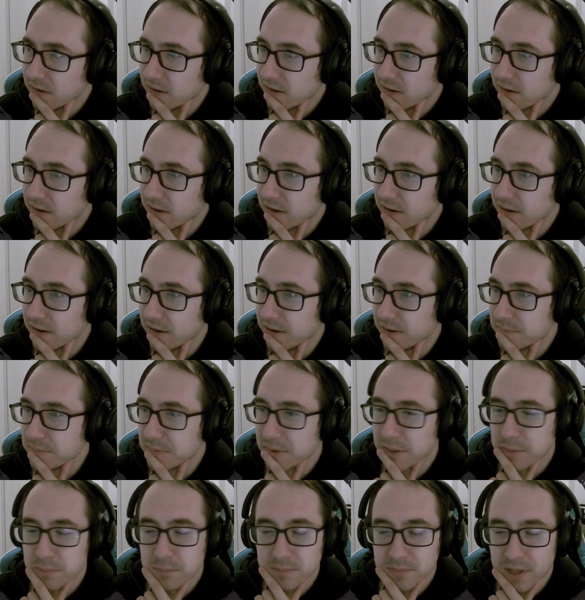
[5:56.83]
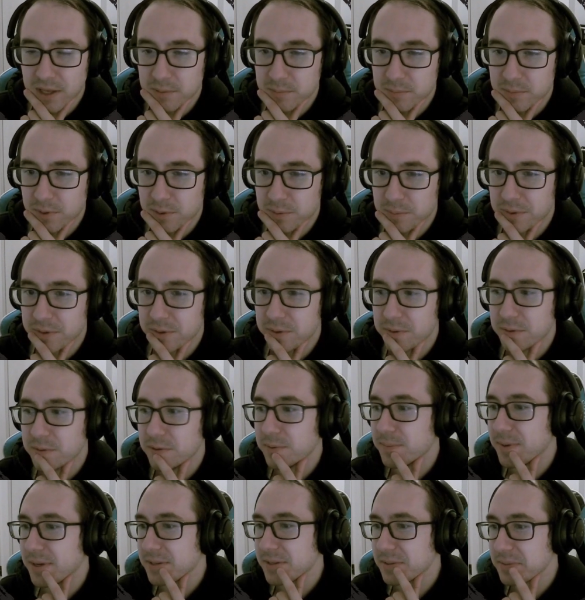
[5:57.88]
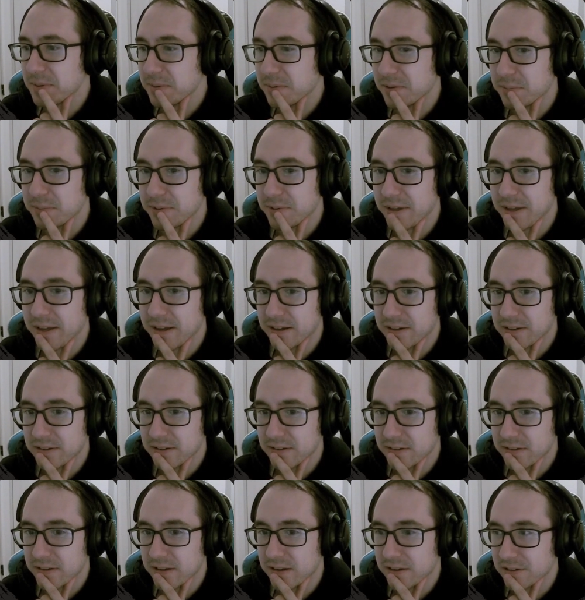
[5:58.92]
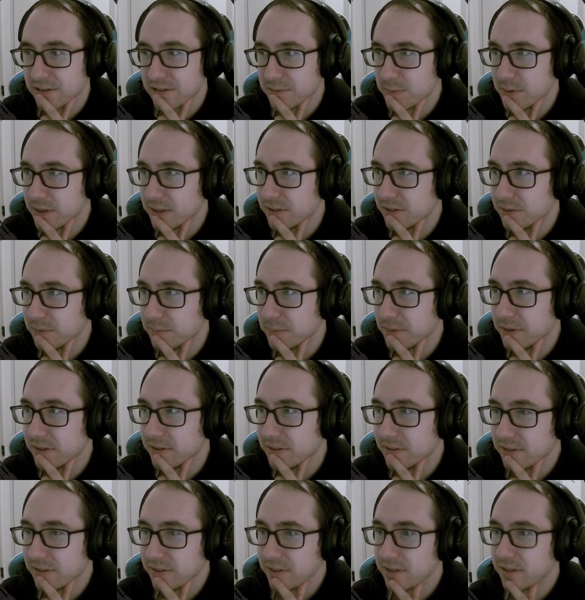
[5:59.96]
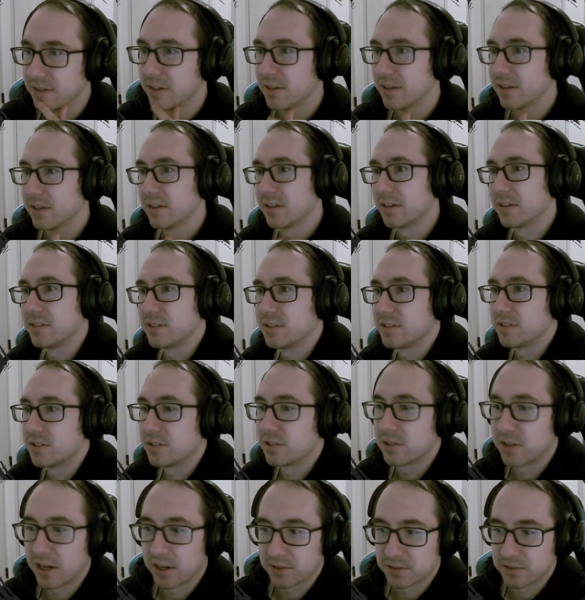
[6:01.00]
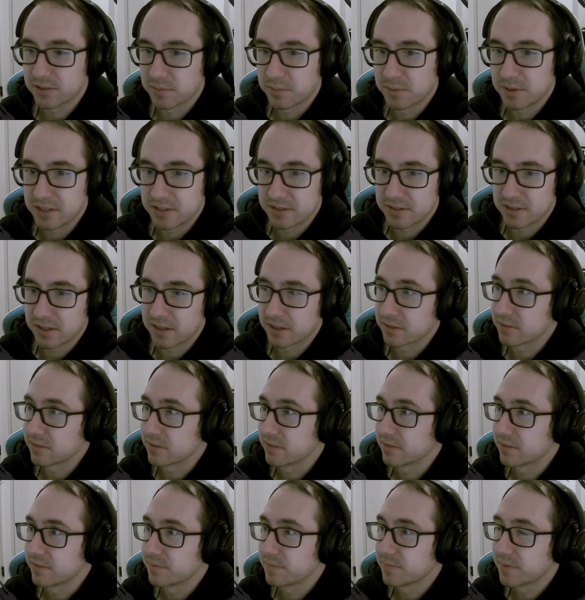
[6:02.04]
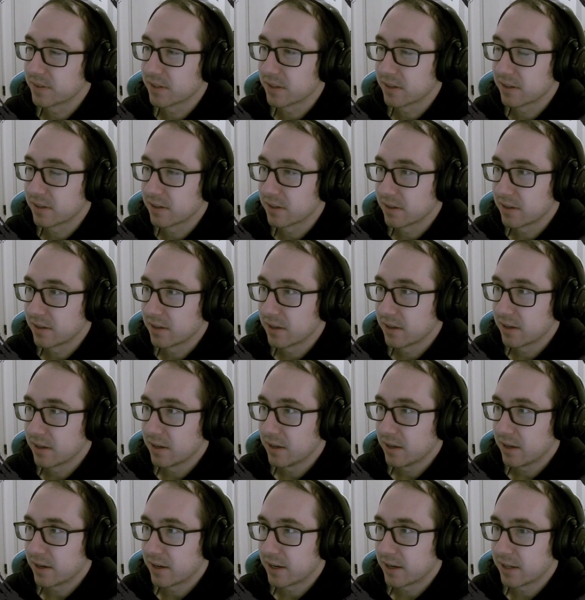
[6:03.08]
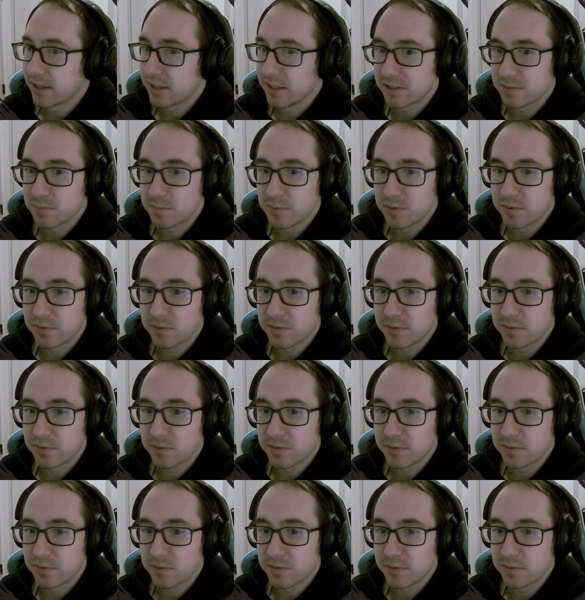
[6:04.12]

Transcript: But yeah, both pretty cool. It makes me want to play Alchemy a little bit just to try out some of these decks. Let's move